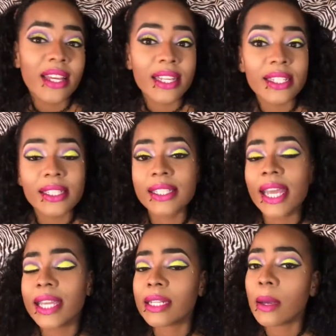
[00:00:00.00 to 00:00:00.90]
It's
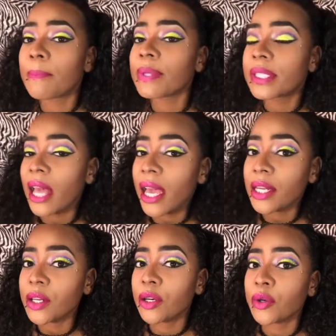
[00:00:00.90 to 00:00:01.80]
taking a
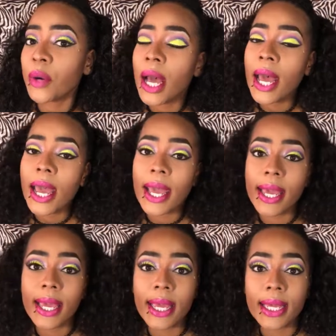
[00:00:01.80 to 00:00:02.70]
potato
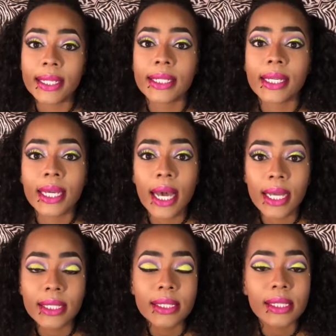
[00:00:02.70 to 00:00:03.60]
and
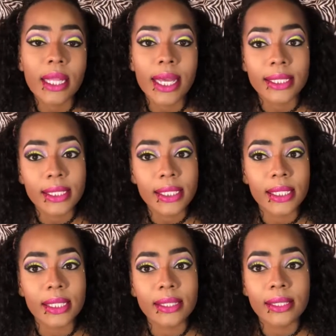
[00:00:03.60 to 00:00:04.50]
cutting
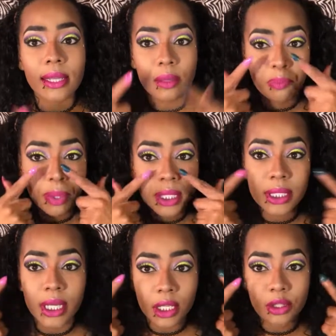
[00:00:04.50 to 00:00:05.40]
slices and putting
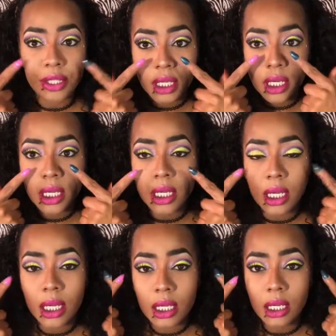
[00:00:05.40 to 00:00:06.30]
it under your
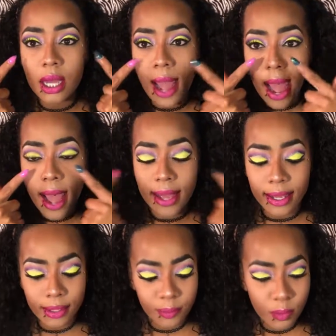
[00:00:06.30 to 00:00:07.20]

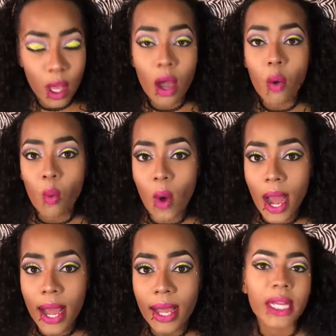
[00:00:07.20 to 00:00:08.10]
eye.
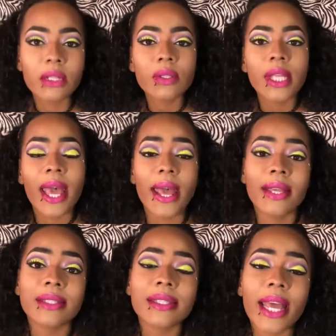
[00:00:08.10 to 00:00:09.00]
Why? Potatoes
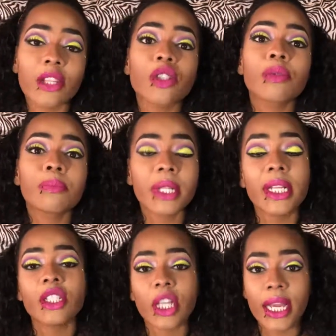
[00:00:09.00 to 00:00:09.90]
has natural
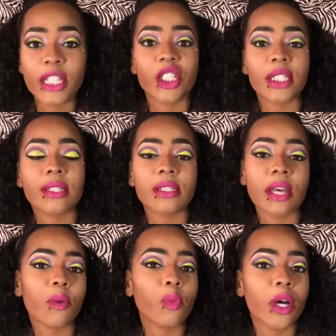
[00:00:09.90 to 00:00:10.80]
bleach agents
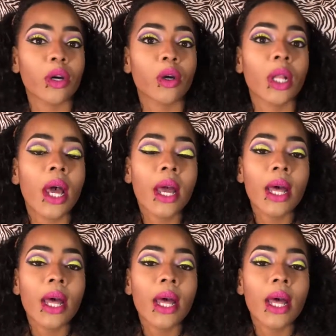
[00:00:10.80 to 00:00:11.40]
that will